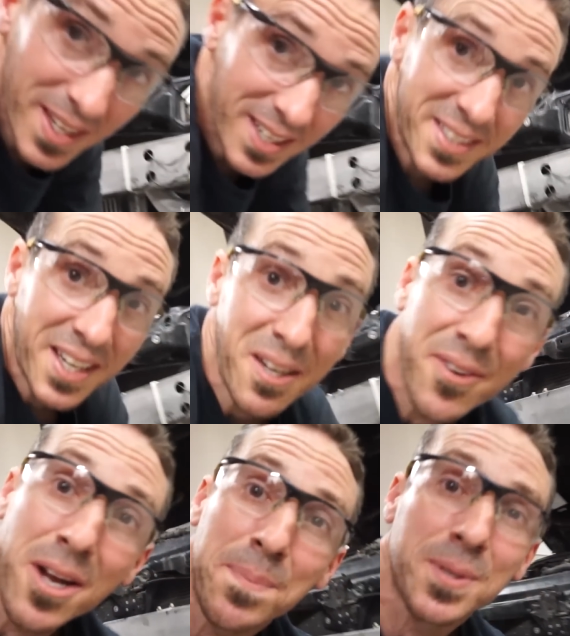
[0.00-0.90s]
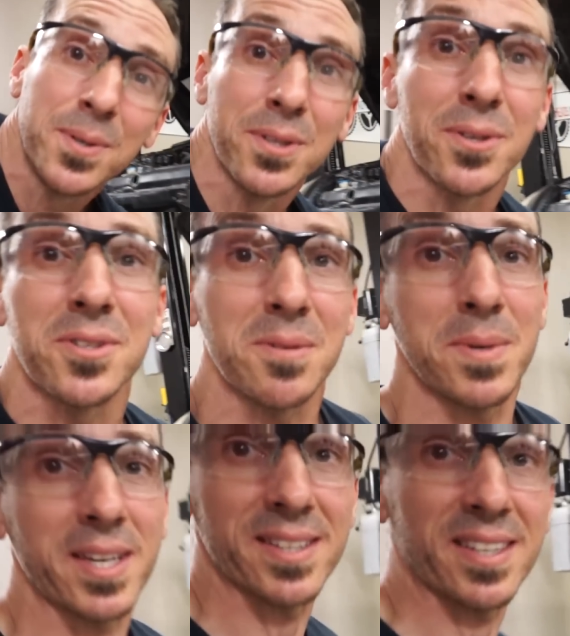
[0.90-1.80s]
it's kind of an optical illusion
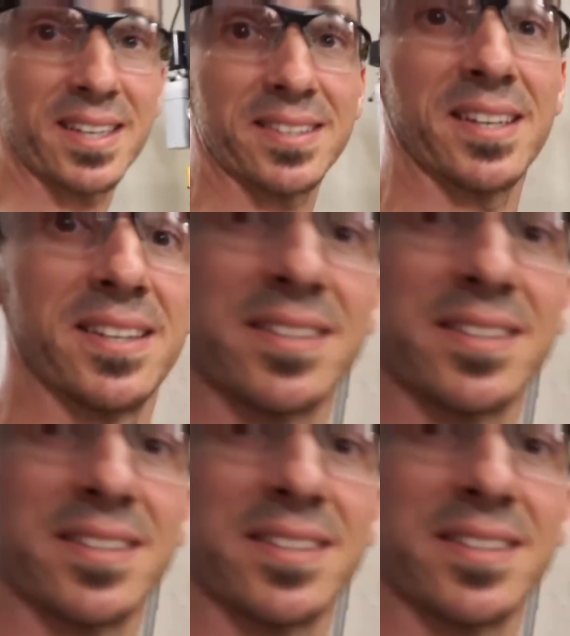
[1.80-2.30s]
because, like I said,